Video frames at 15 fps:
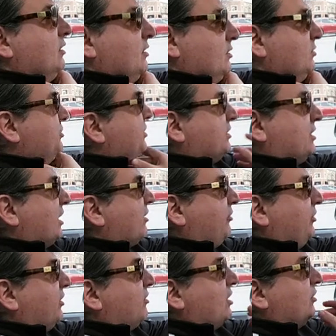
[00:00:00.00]
you just gotta
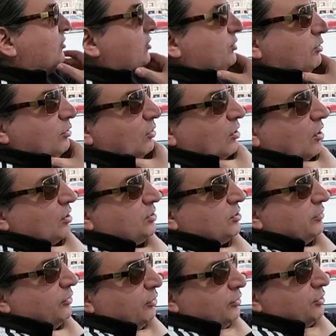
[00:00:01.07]
figure out the total cost
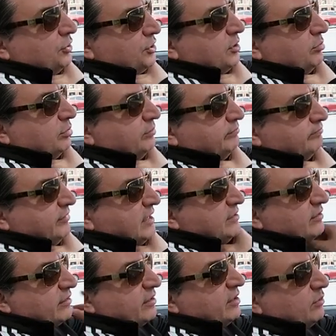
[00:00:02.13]
of ownership. That's
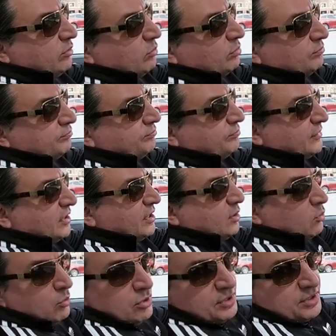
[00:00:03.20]
the key. The key
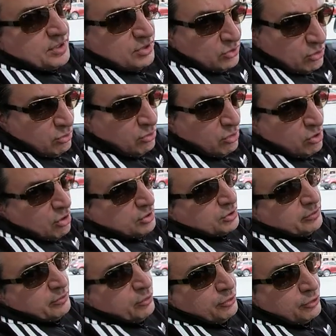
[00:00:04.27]
word is total cost
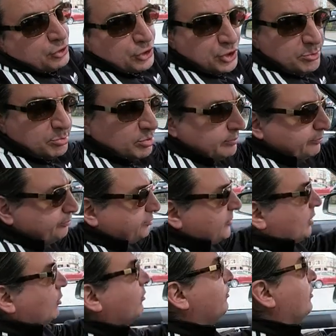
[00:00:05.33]
of ownership,
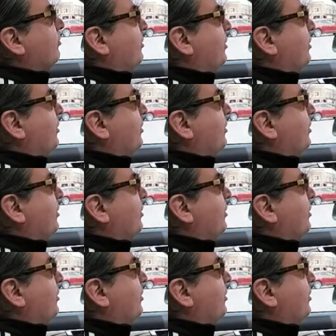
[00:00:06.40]
and go from